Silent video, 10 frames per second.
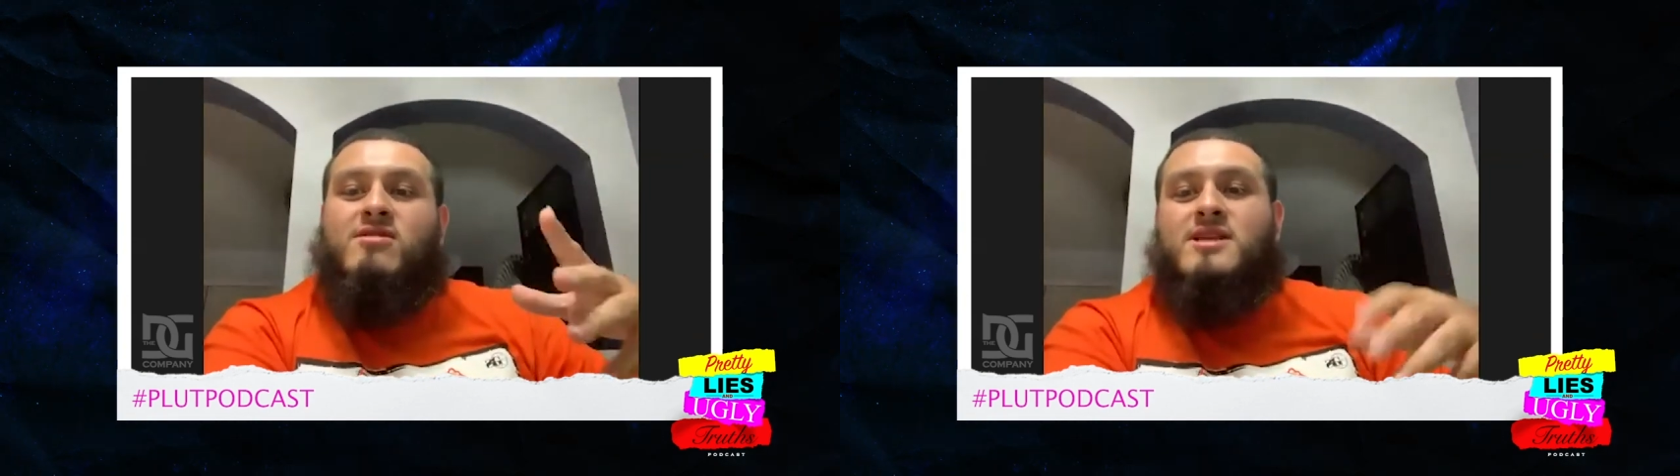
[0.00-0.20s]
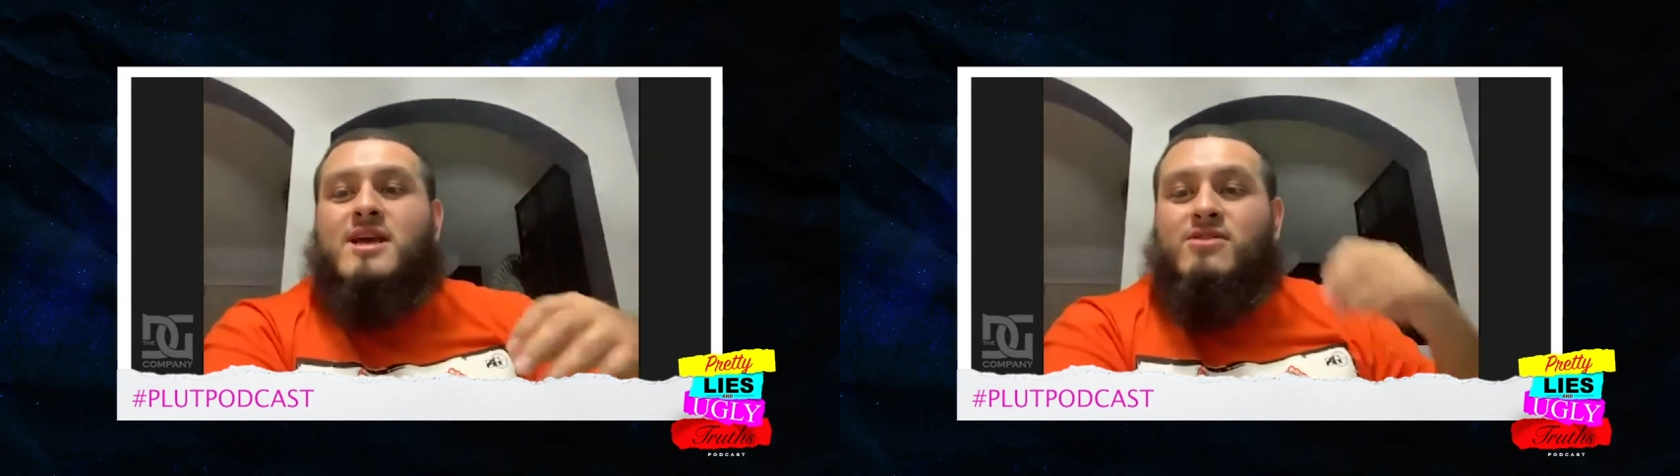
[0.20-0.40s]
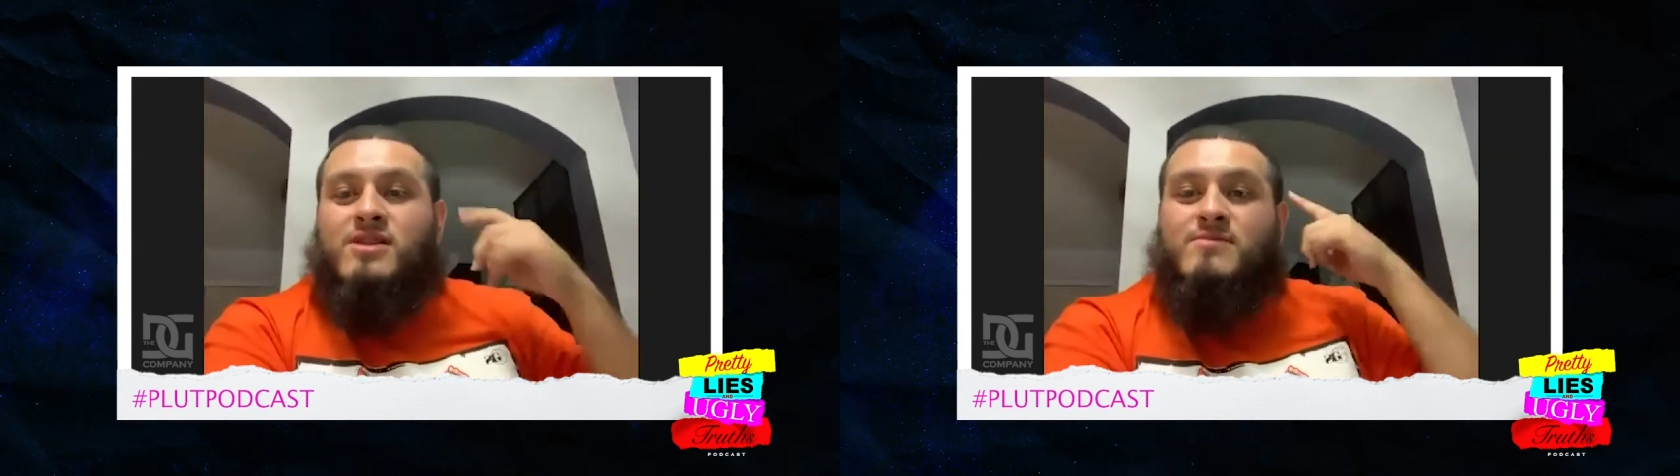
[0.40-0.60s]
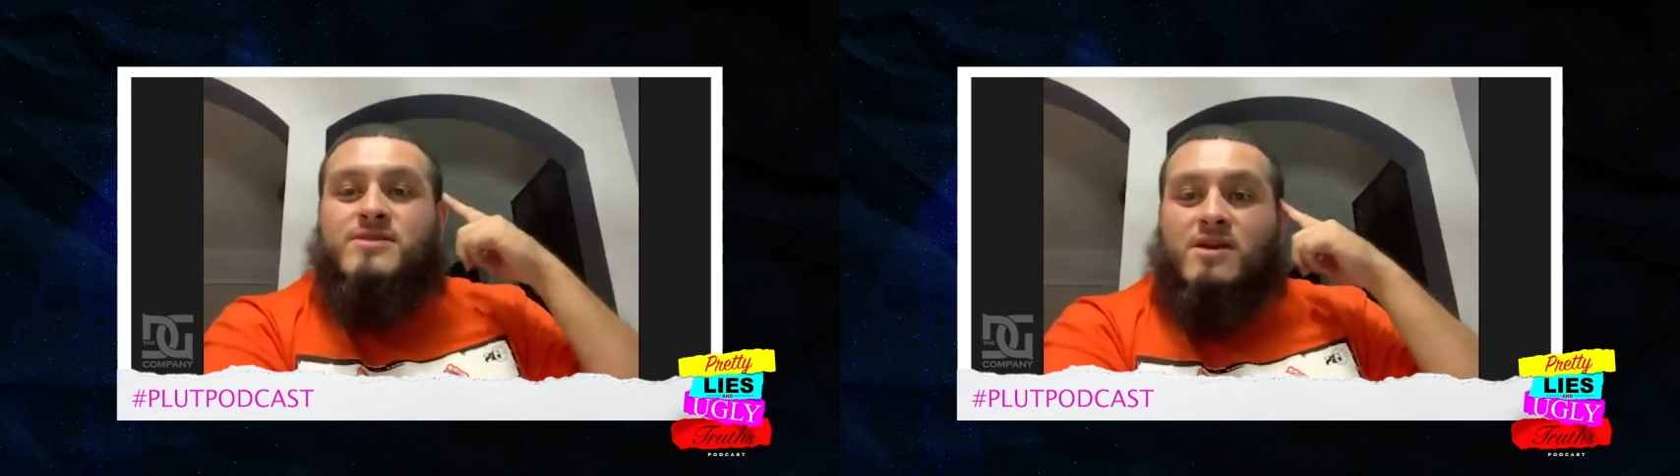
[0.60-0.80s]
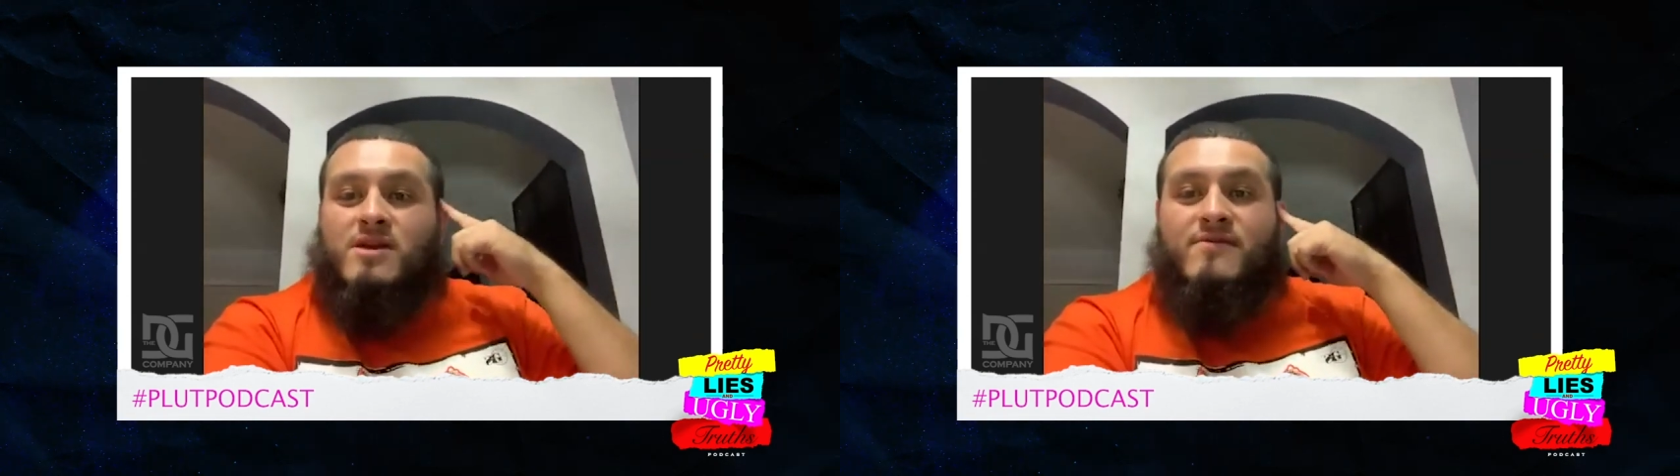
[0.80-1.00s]
together
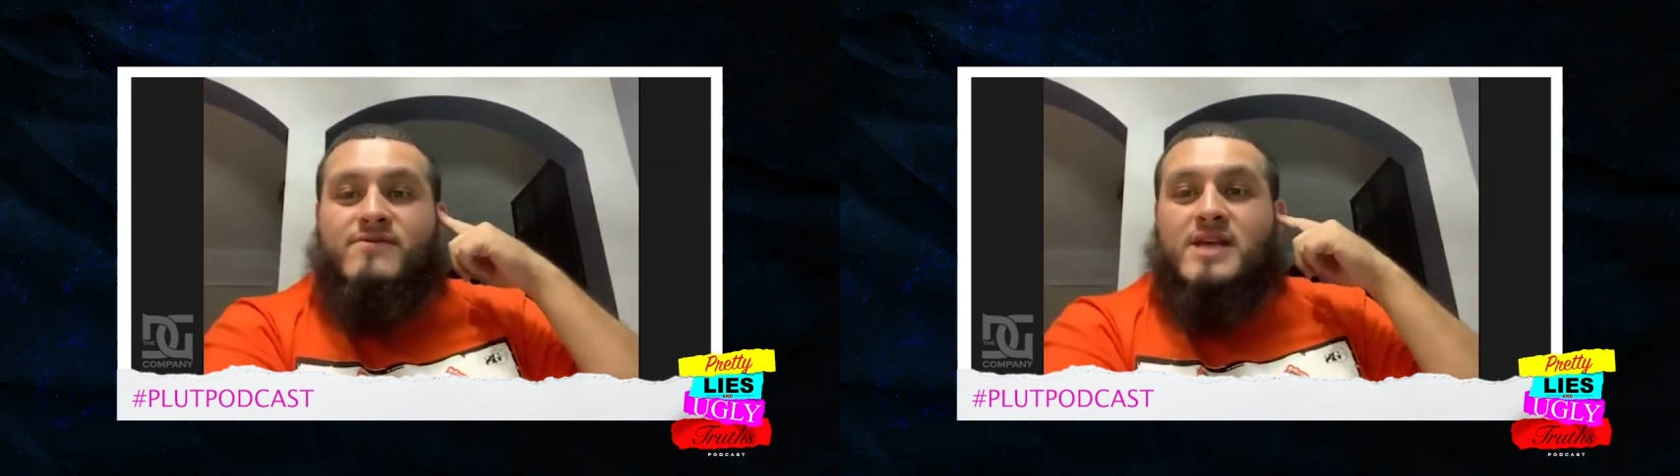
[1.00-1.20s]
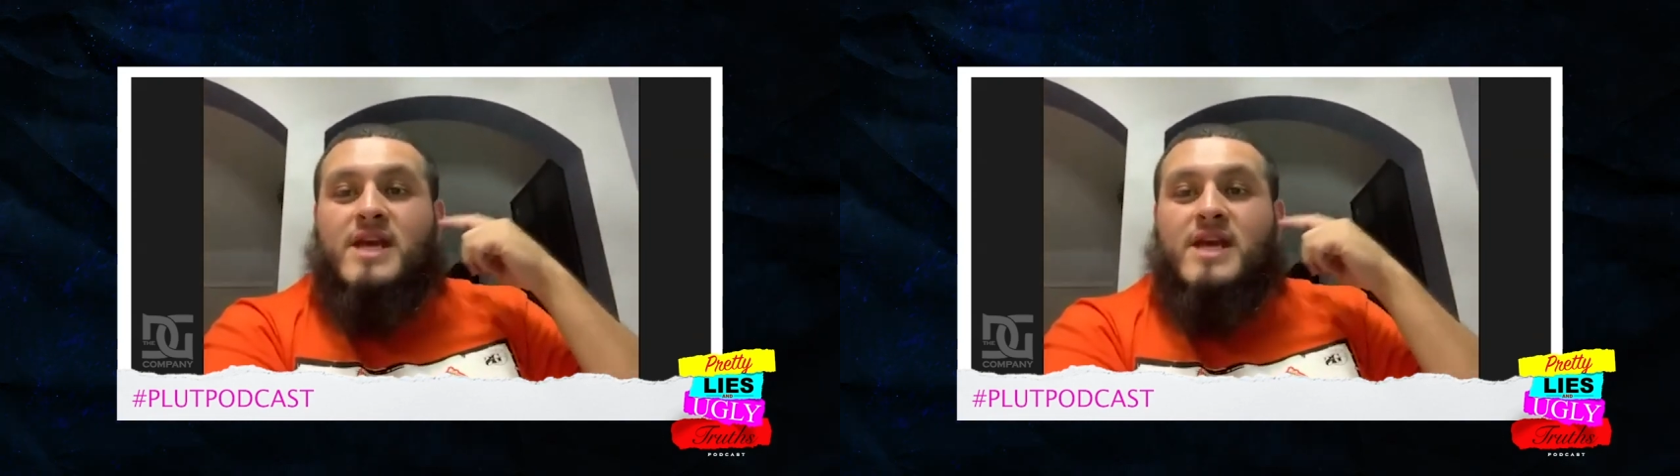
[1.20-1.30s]
themselves